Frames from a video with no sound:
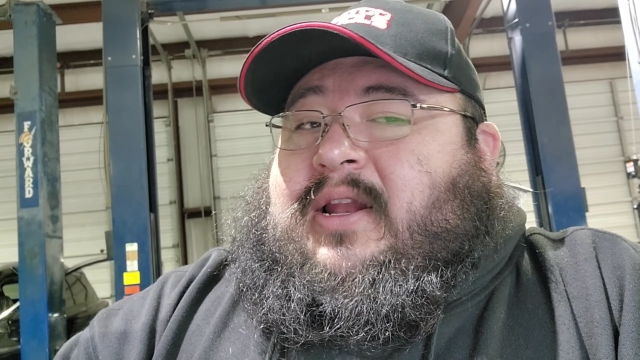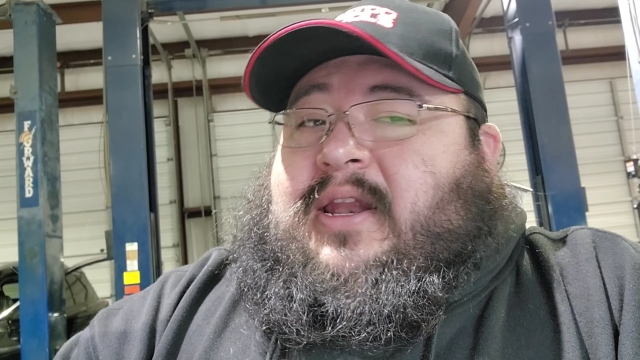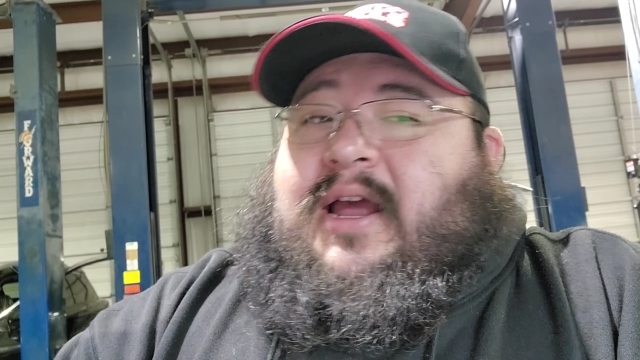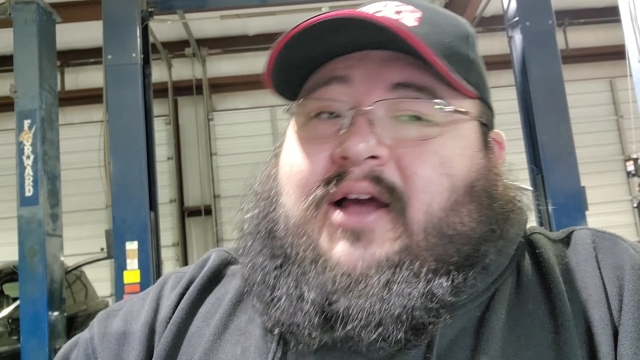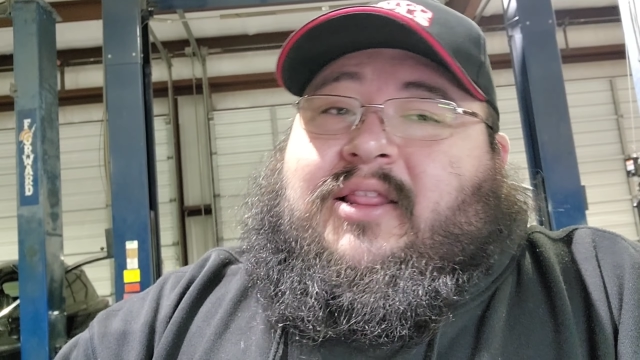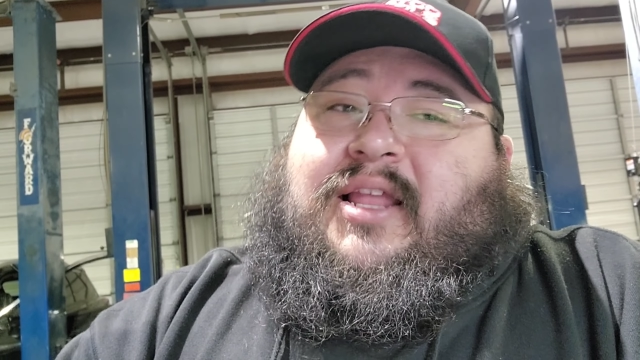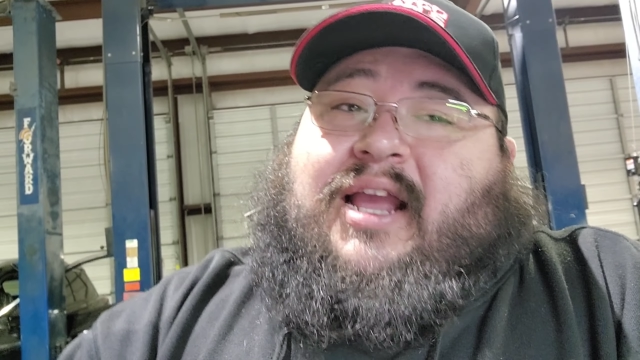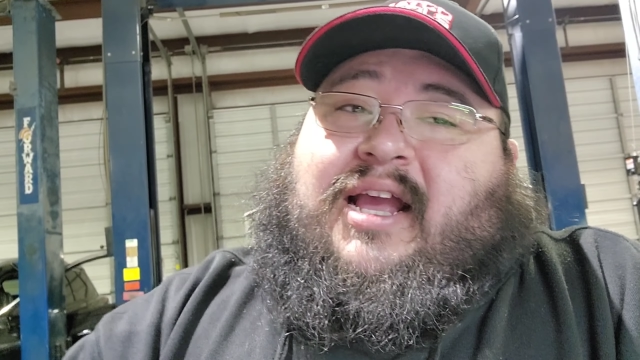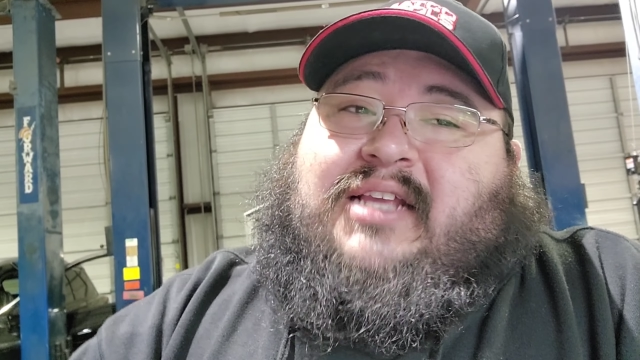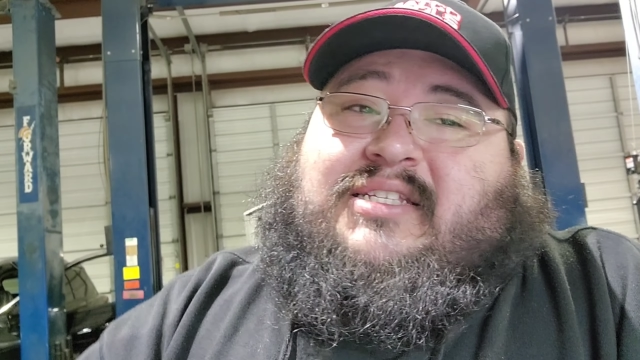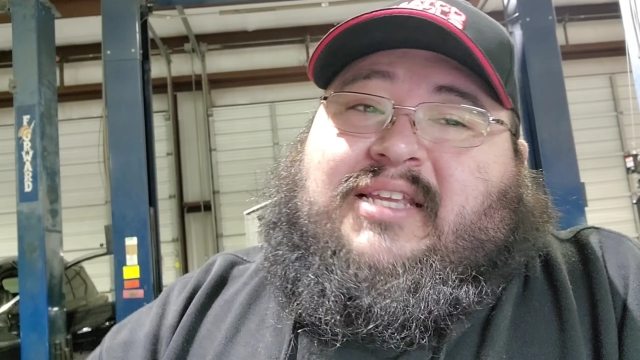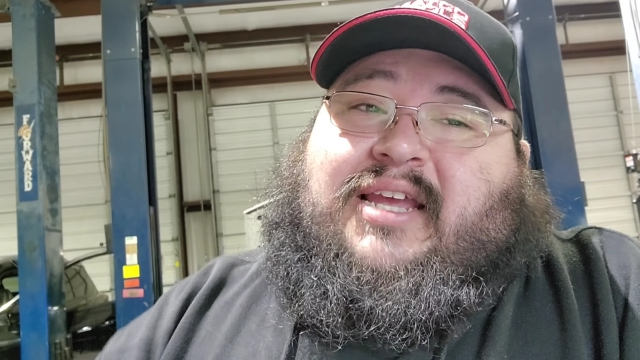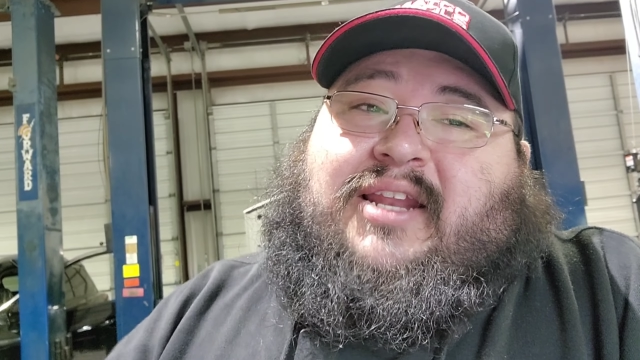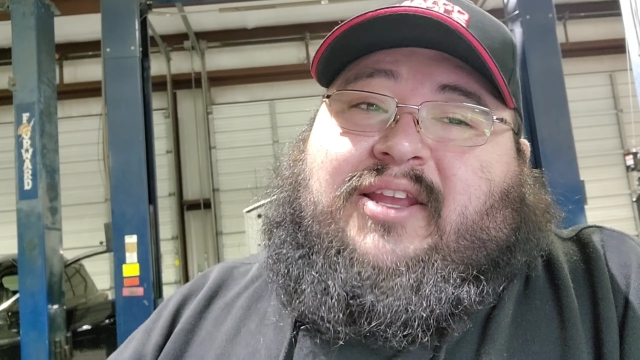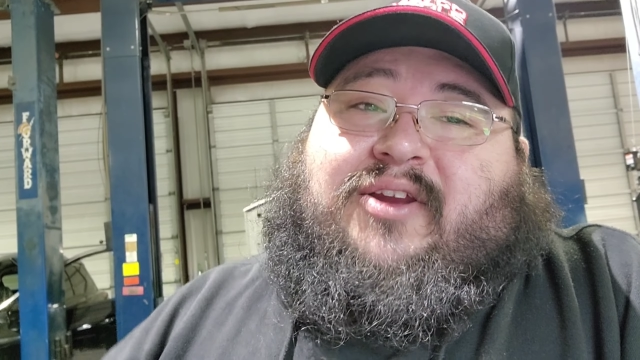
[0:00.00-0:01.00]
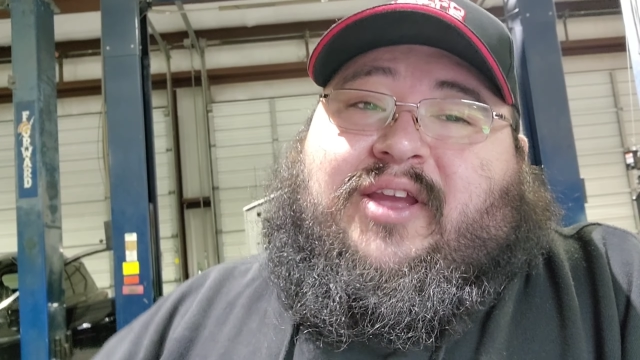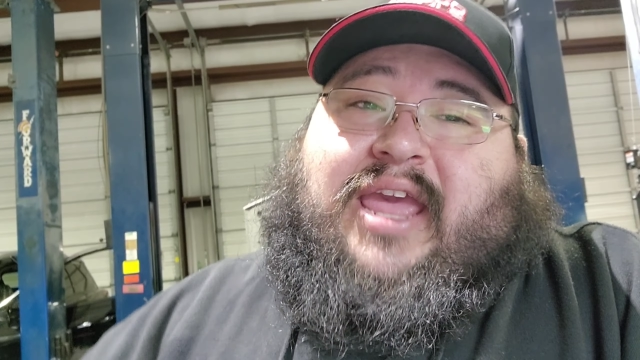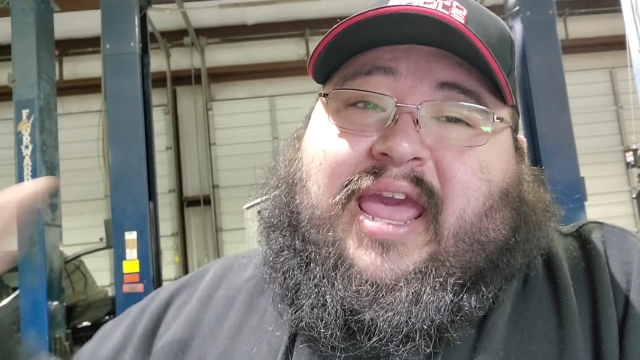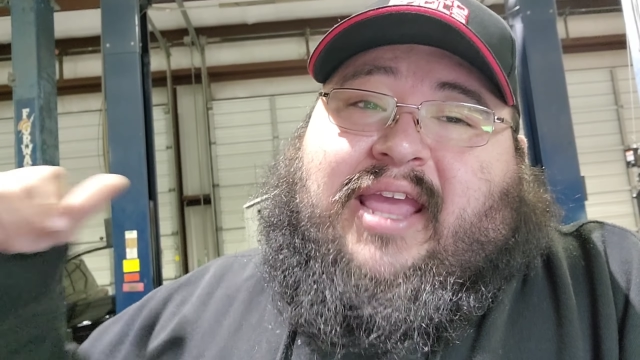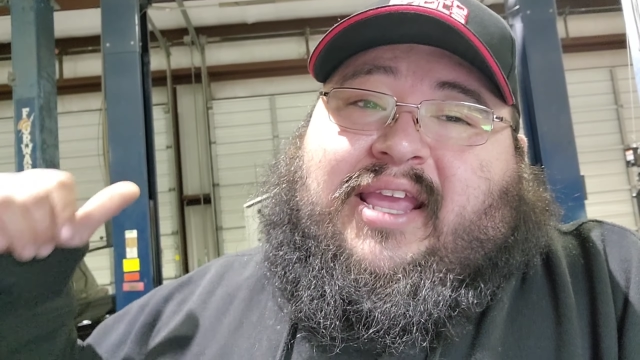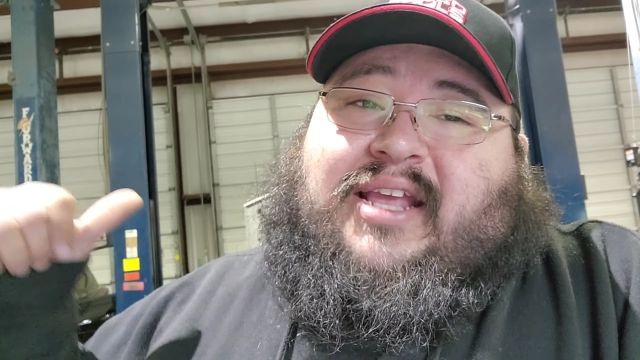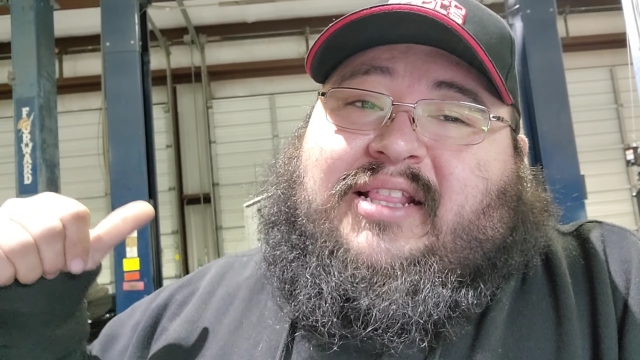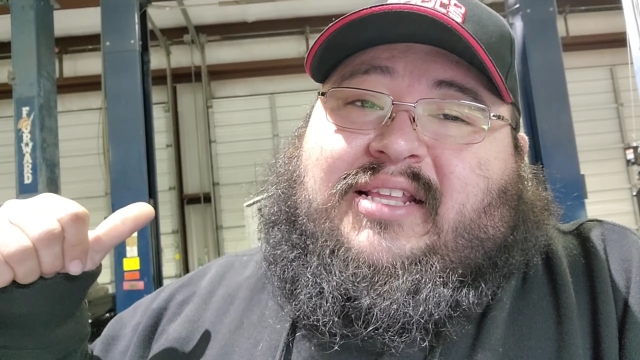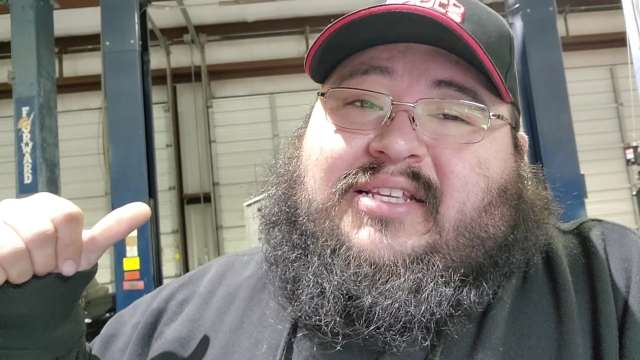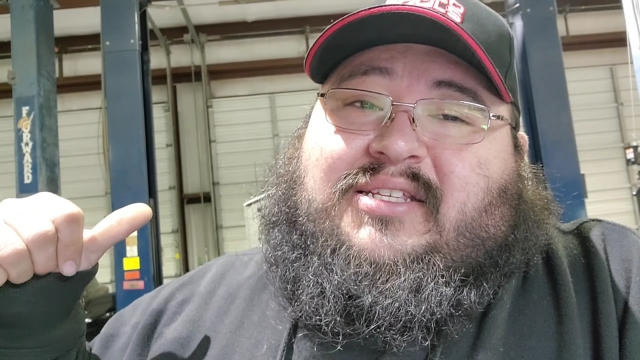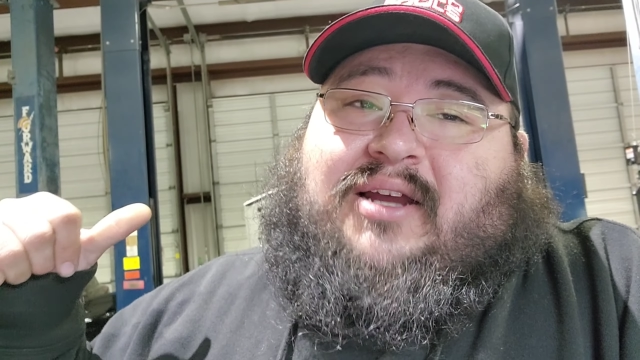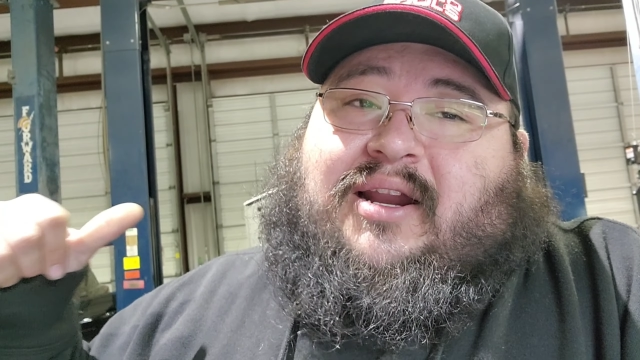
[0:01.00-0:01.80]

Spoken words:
Now, like I said, you can't get this